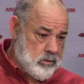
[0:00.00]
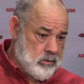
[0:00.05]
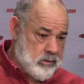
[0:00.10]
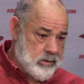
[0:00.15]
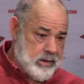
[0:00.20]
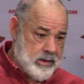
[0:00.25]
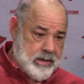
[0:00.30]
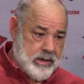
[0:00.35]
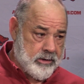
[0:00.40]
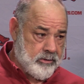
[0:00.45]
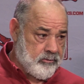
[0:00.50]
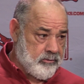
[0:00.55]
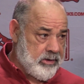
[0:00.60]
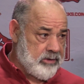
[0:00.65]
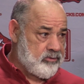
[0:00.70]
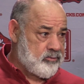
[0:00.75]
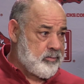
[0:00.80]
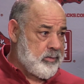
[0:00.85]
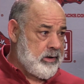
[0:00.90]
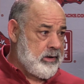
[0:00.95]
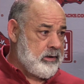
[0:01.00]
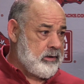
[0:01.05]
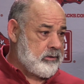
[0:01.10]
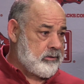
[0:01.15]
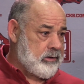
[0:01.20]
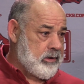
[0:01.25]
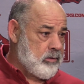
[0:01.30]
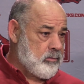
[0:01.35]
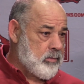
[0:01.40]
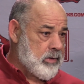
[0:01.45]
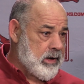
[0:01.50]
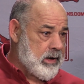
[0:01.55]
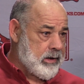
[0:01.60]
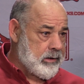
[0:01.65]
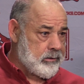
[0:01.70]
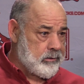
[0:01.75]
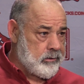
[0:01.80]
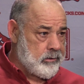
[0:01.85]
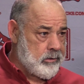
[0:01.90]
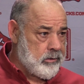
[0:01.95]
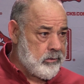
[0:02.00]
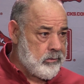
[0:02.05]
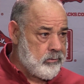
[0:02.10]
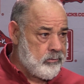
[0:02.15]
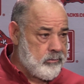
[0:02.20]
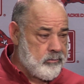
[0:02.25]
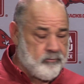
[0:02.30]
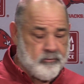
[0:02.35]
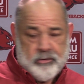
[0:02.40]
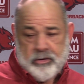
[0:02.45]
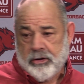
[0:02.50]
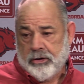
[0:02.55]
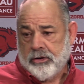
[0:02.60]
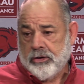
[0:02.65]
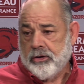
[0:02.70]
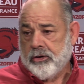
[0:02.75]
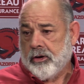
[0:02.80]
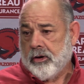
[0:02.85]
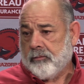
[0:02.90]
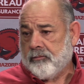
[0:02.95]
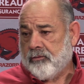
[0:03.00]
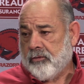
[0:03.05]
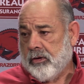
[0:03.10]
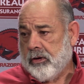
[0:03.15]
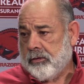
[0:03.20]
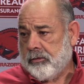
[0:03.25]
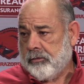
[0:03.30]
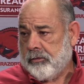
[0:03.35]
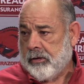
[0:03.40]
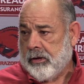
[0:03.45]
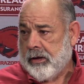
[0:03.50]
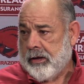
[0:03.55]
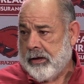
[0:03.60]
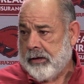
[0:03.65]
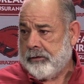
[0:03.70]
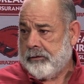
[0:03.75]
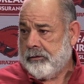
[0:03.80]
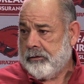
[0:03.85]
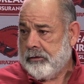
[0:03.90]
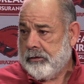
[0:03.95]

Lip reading: They got great speed at tailback. They're very good up front, and they had,